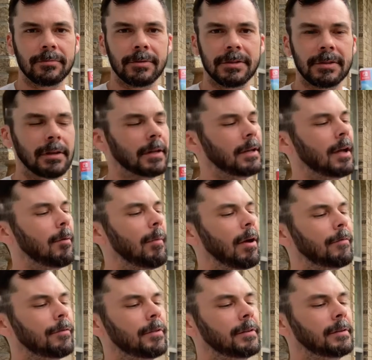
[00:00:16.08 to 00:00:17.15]
recently come
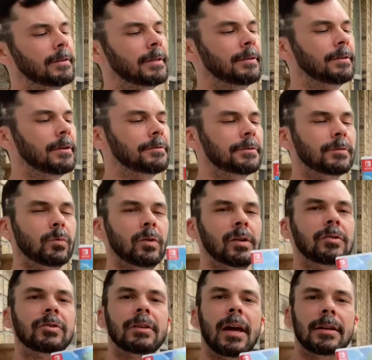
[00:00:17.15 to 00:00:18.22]
out for the Nintendo
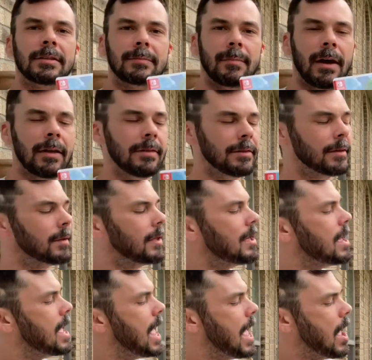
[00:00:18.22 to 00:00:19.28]
Switch last month.
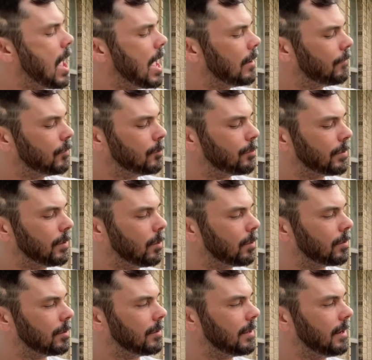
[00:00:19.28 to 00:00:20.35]
If you
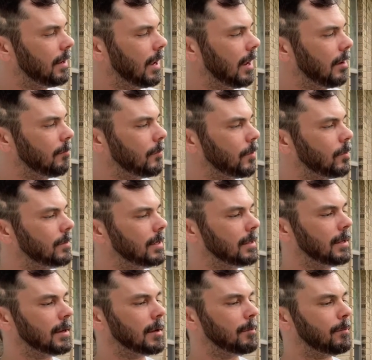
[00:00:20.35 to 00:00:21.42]
pre-ordered the game, you did
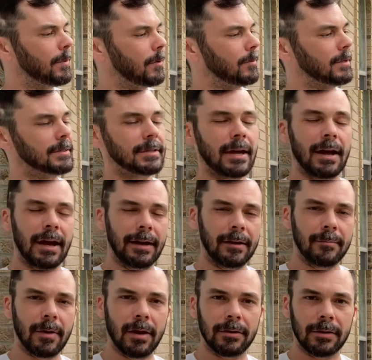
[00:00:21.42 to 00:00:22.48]
get a bonus
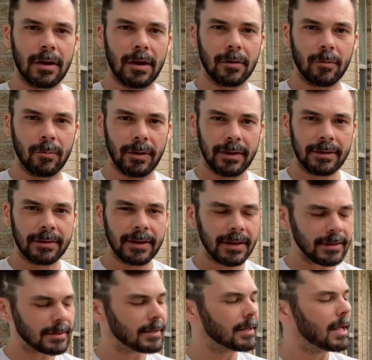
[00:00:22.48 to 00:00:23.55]
item along with
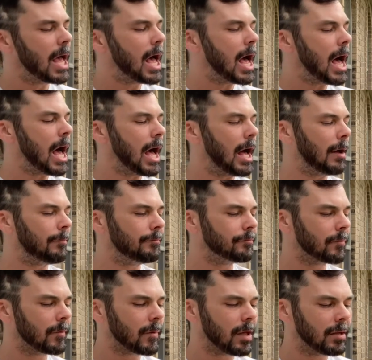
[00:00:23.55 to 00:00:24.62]
it.
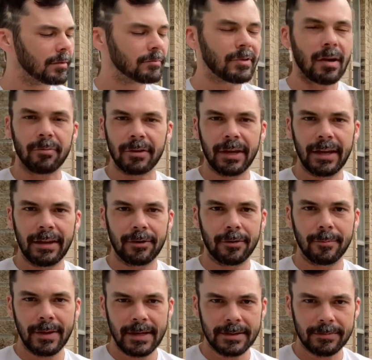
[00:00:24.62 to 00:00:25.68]
Not really a hit or
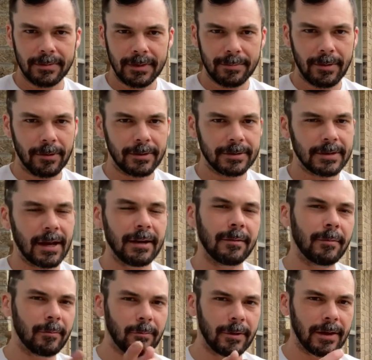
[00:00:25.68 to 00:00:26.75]
miss with the bonus item,
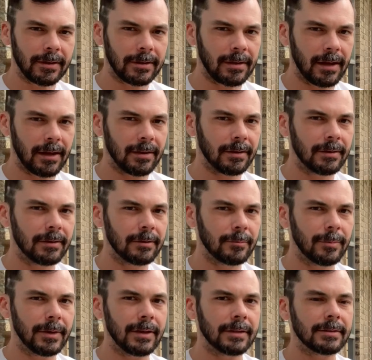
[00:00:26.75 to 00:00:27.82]
and we'll get to that in a little
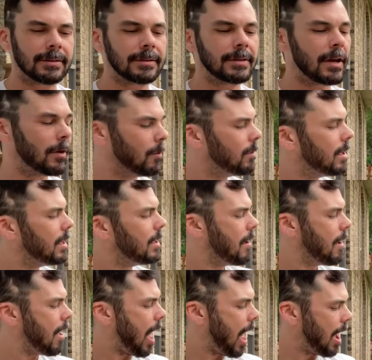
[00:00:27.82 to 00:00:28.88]
bit. So
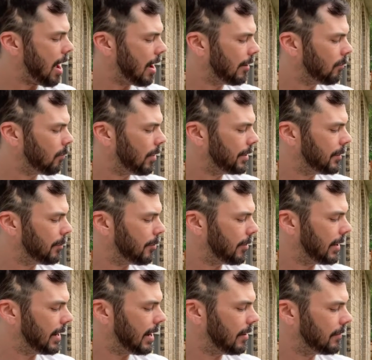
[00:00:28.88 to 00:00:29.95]
I want to
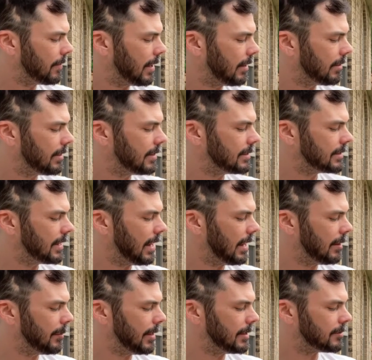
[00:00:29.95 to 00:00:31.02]
point out that this
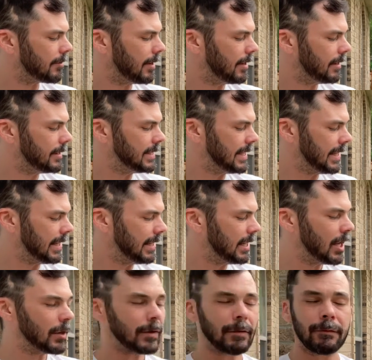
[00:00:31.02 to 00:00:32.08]
game is rated 10
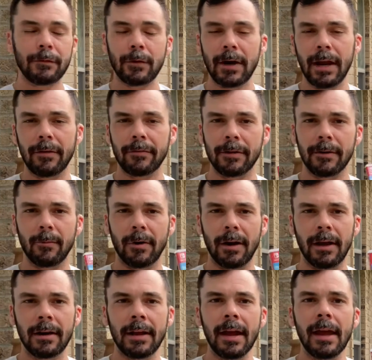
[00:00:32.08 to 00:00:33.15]
for
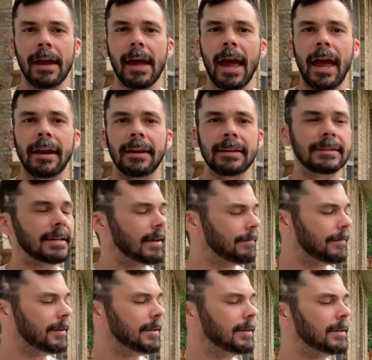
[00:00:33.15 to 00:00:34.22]
everyone, and it
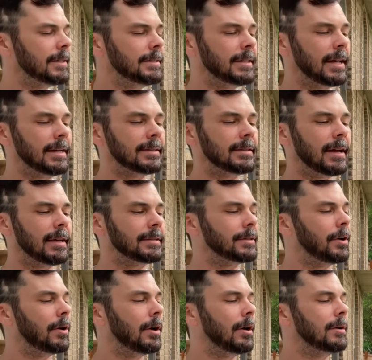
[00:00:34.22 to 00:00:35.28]
definitely takes that
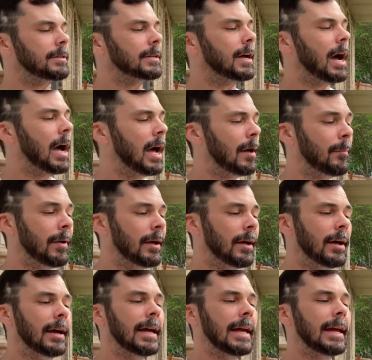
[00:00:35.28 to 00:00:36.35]
to heart.
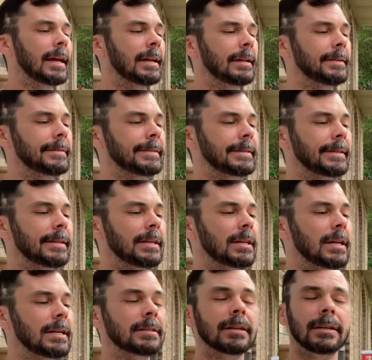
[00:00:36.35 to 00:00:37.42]
It
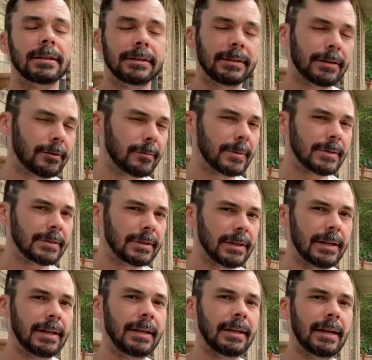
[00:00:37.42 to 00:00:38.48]
is a little
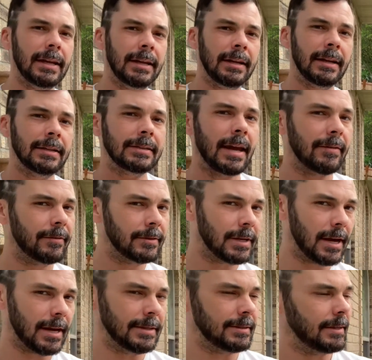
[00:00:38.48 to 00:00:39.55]
misleading in its
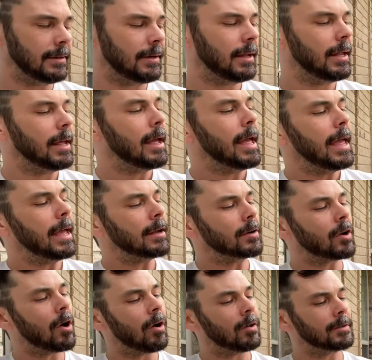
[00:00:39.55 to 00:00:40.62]
advertising. It
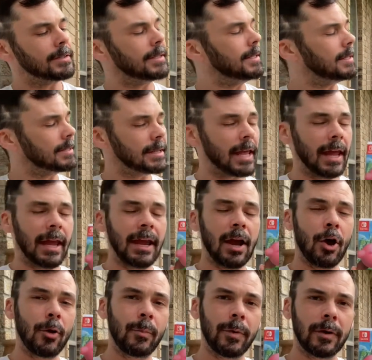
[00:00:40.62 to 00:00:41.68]
calls this a
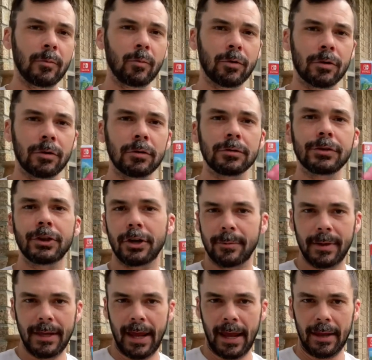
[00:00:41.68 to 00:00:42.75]
open world
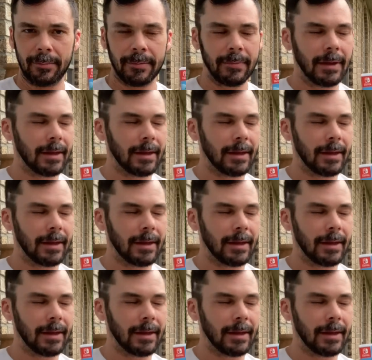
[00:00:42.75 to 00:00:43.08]
Kirby game,